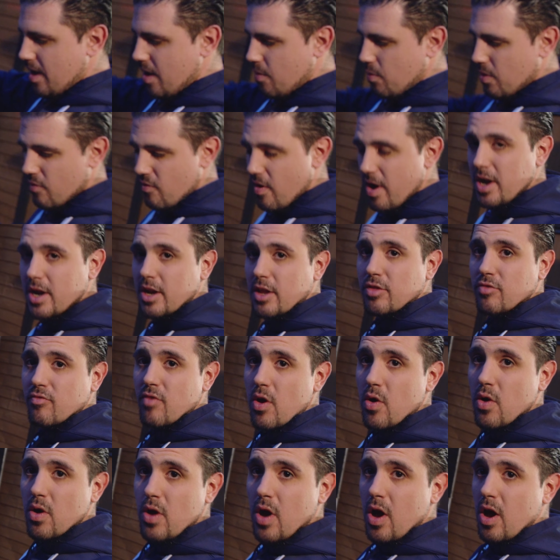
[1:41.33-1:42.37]
and we're ready to
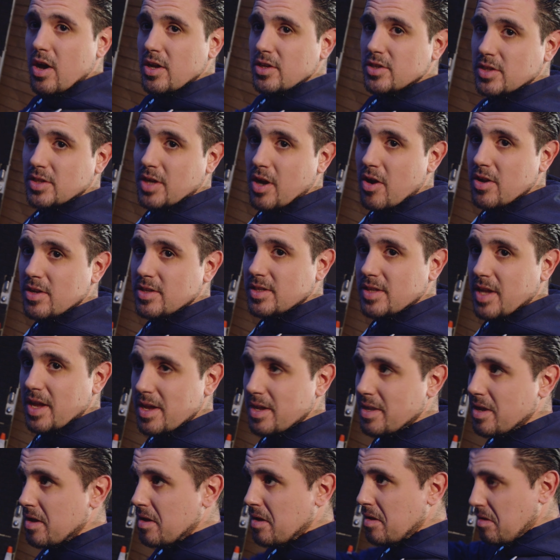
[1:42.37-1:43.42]
throw our skirt
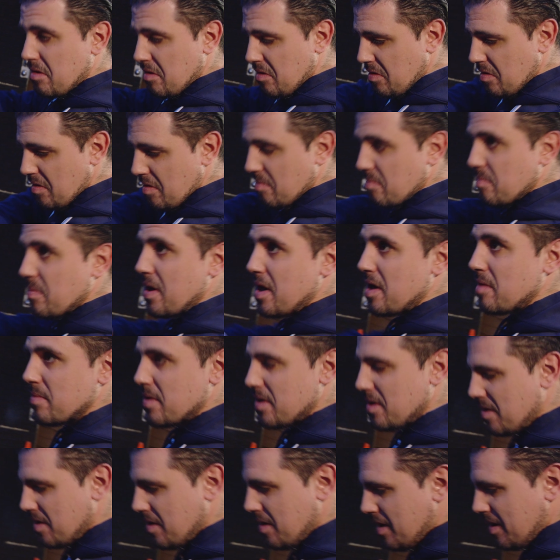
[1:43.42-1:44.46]
steak, your
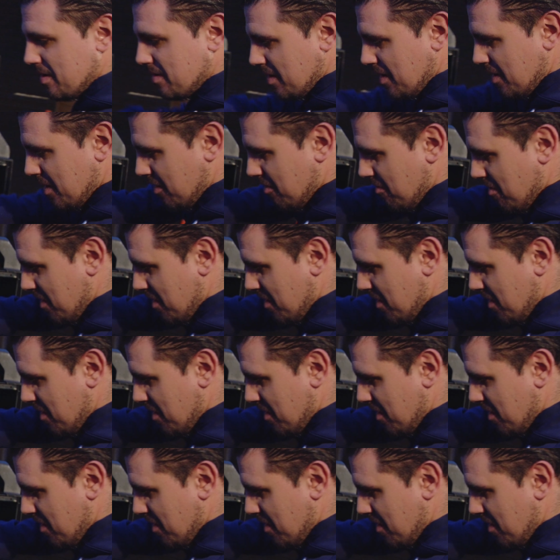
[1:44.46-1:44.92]
baby, onto the